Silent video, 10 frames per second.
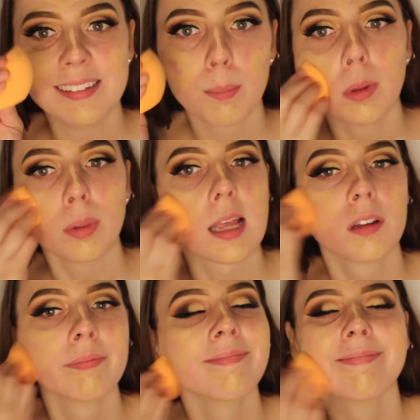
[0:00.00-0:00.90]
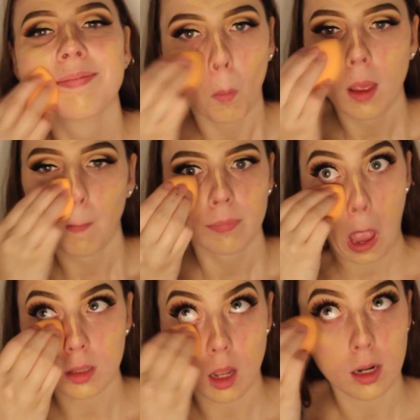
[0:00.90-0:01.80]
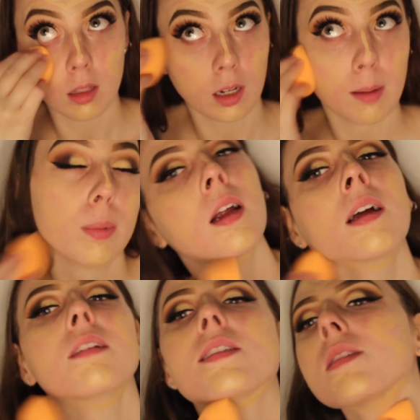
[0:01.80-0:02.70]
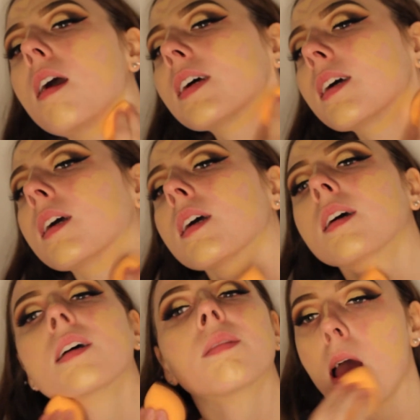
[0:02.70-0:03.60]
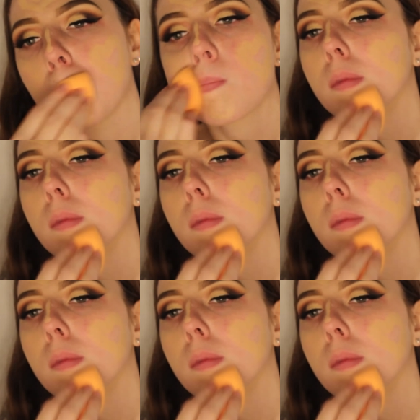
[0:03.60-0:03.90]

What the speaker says: And we're going to be using a damp beauty blender to blend this out.